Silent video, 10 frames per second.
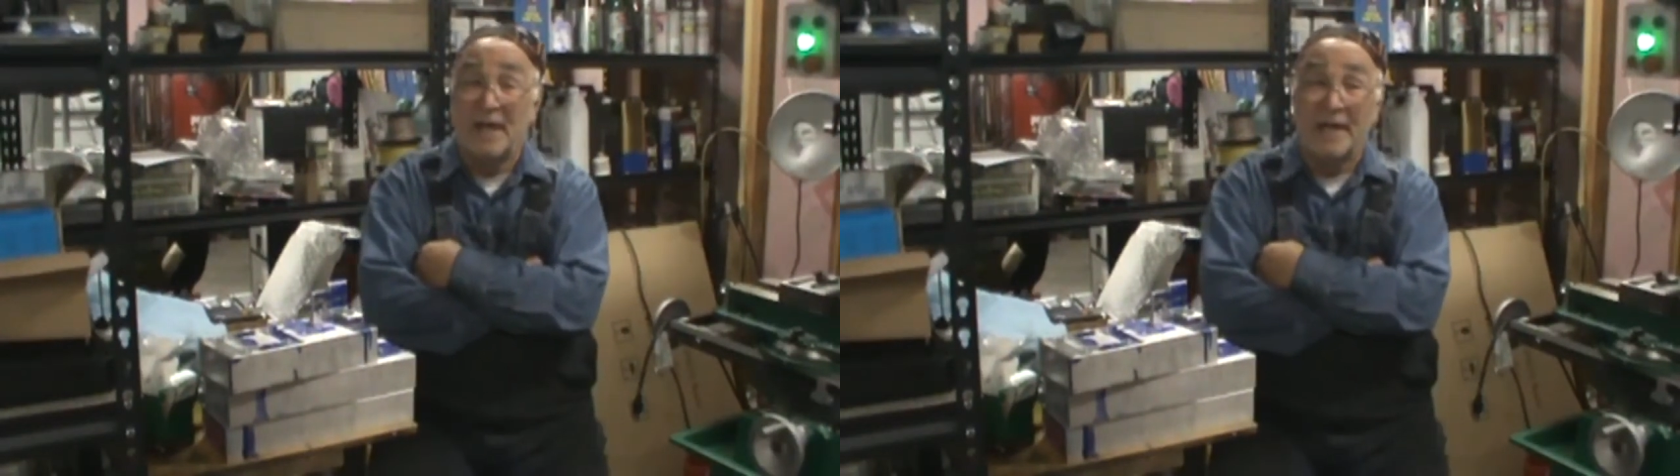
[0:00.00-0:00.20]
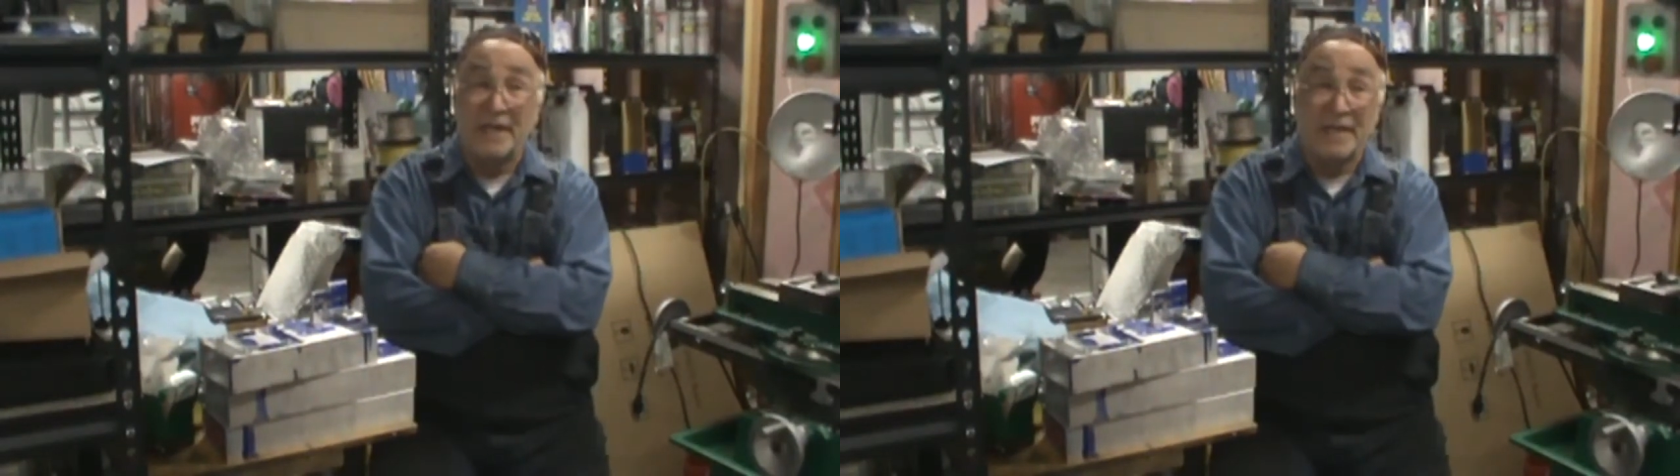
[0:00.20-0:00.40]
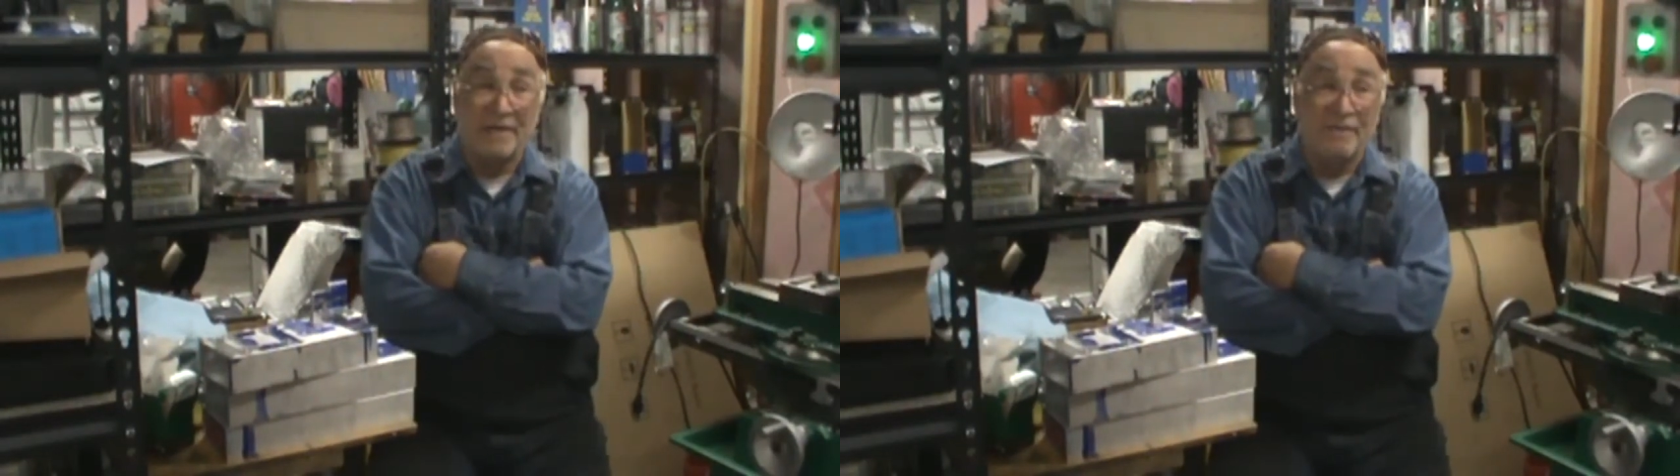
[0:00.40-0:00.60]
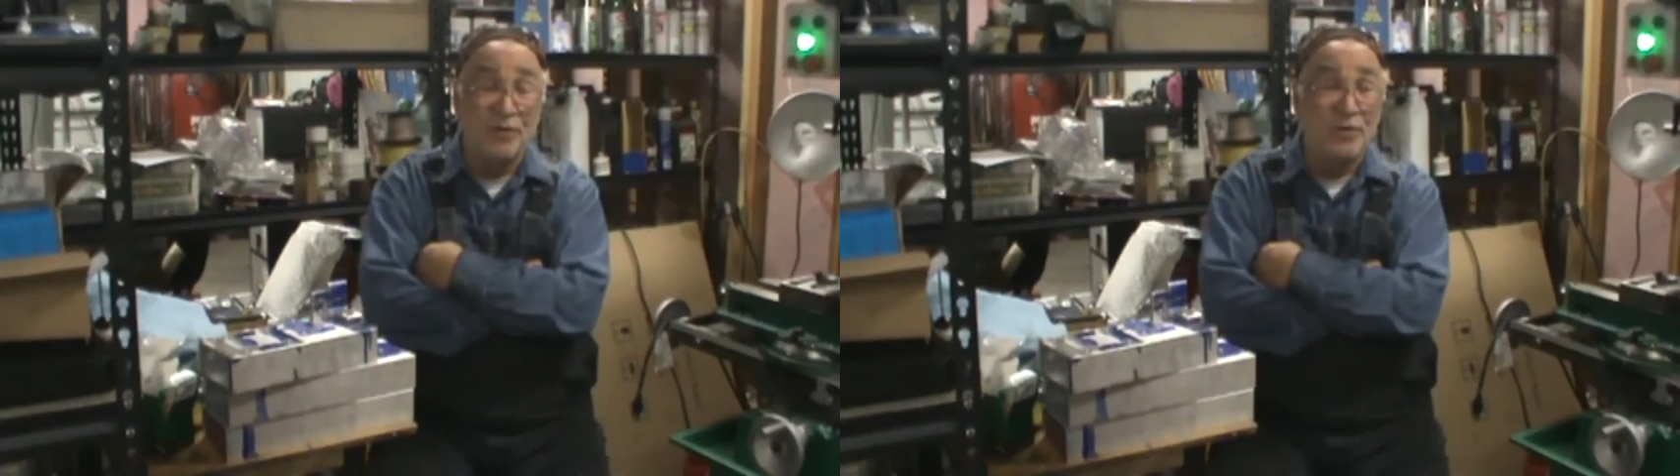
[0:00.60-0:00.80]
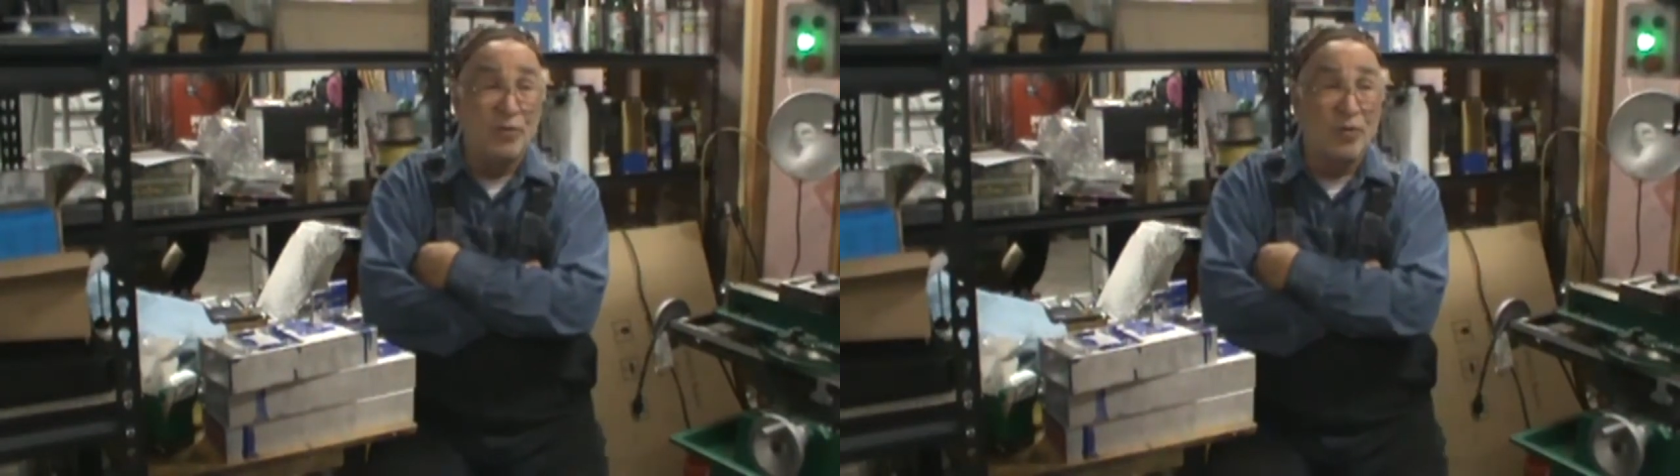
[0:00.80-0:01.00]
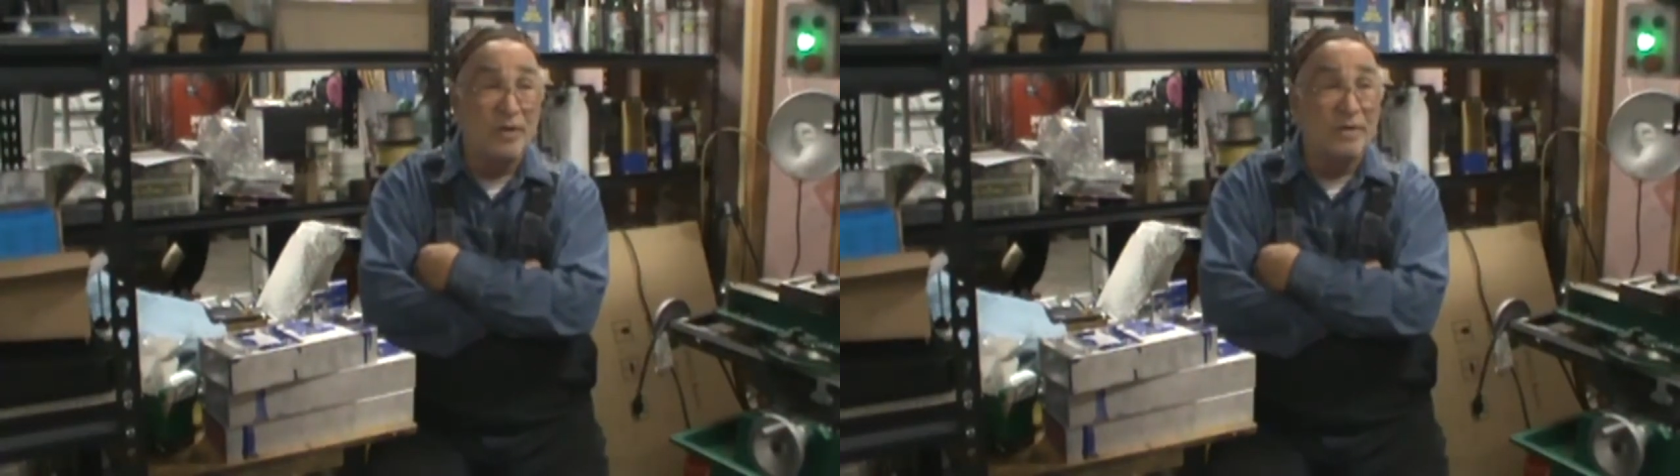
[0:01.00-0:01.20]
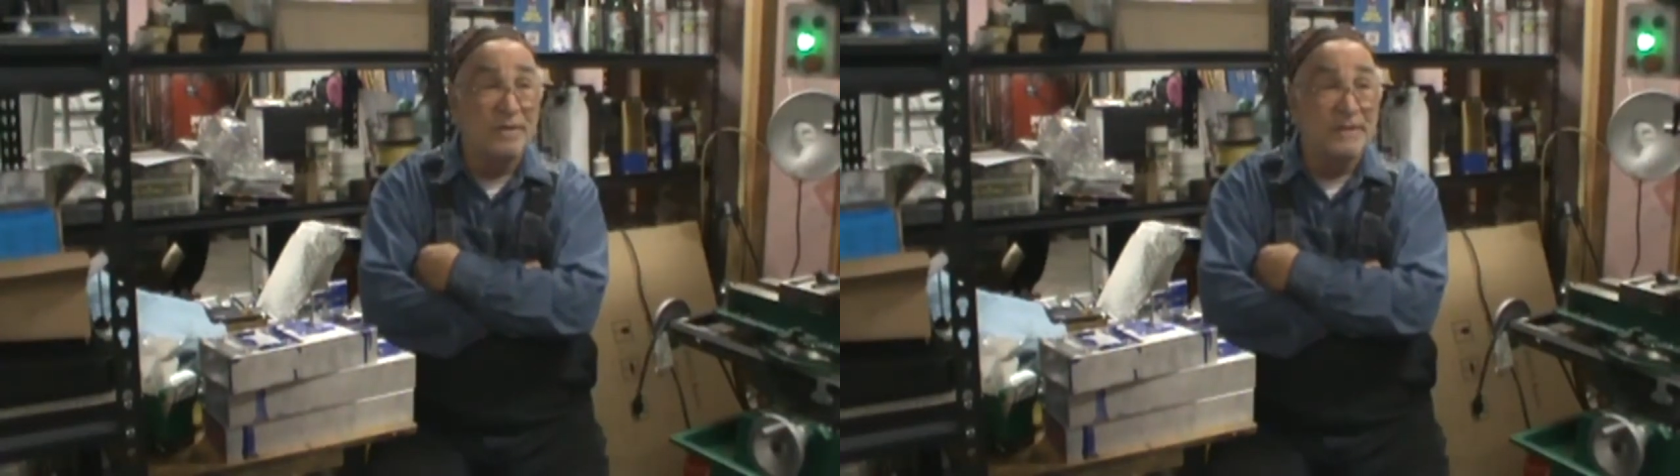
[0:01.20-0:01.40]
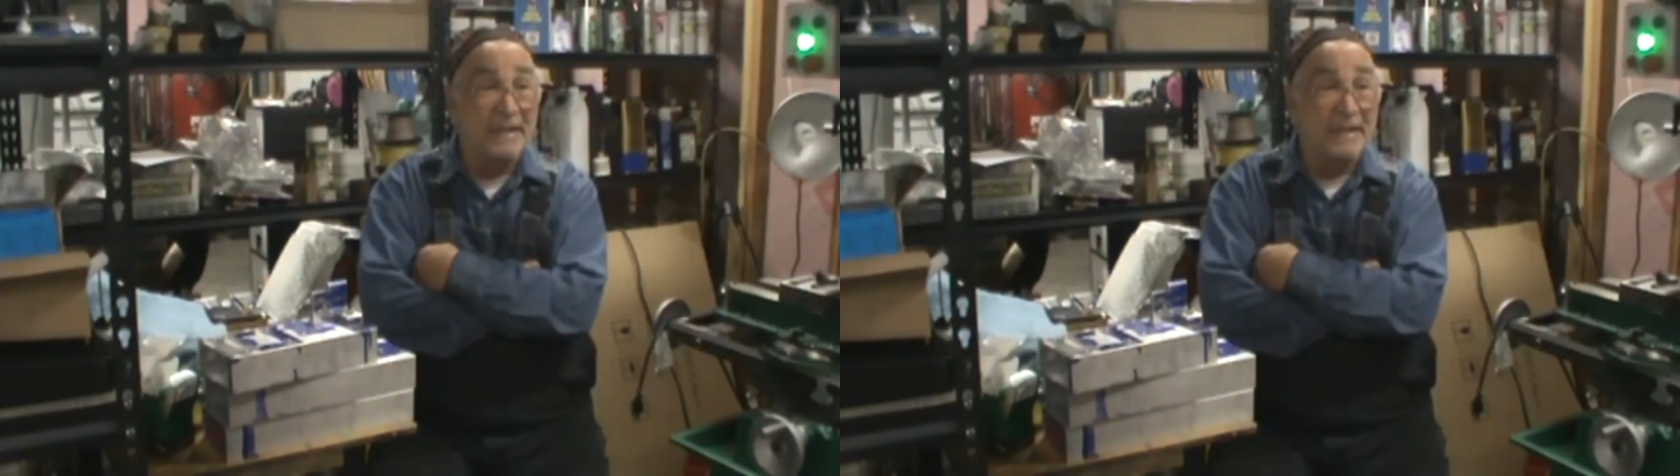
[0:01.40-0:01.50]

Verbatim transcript: I cut a few corners.